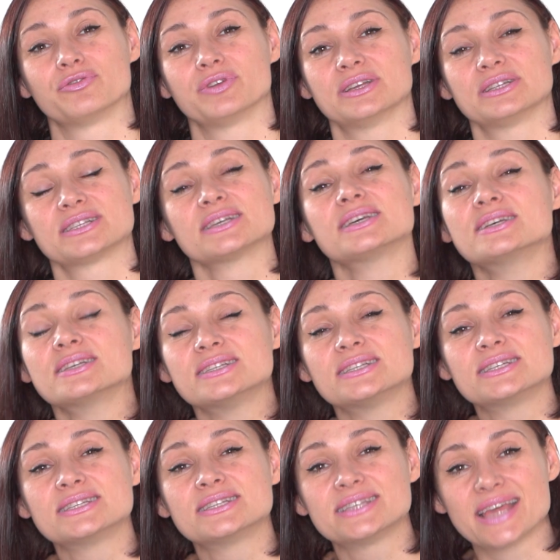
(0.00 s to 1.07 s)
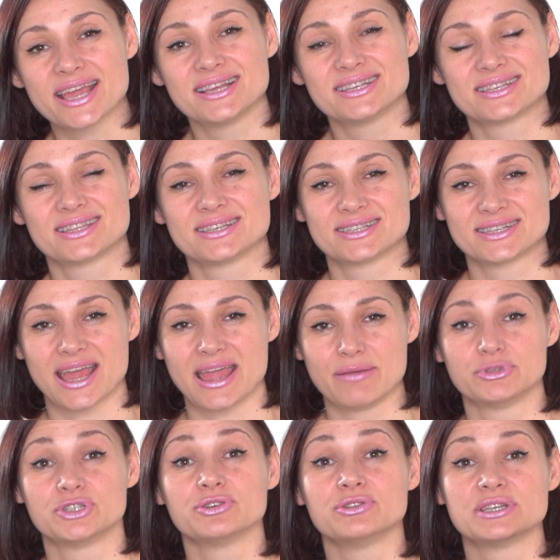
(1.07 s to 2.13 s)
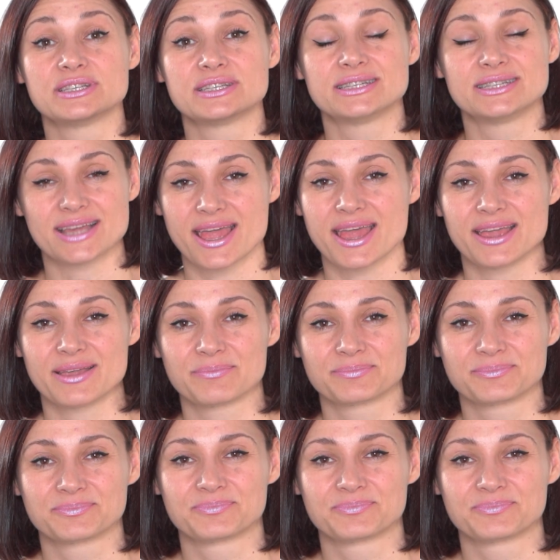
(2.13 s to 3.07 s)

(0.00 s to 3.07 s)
of it stays the same to this day.